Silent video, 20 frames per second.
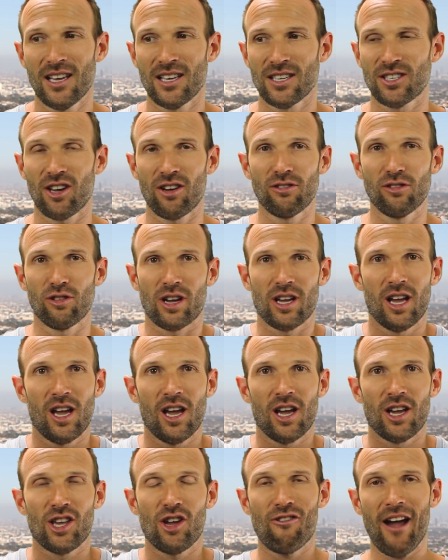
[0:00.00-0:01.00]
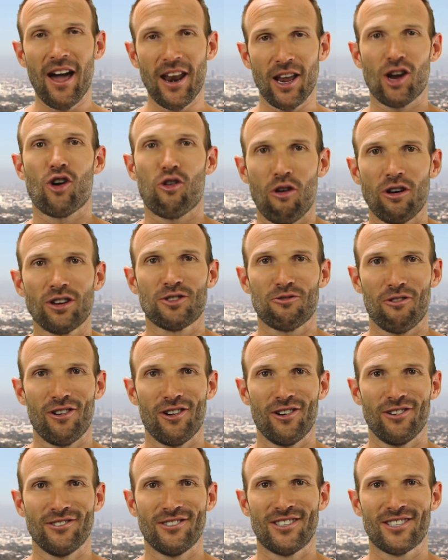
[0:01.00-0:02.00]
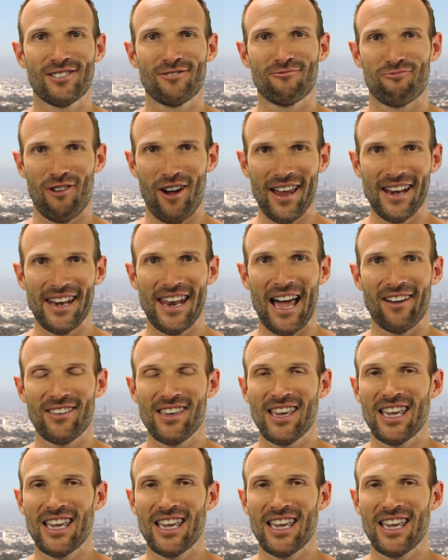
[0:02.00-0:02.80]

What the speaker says: So look, you're at a crossroads right now.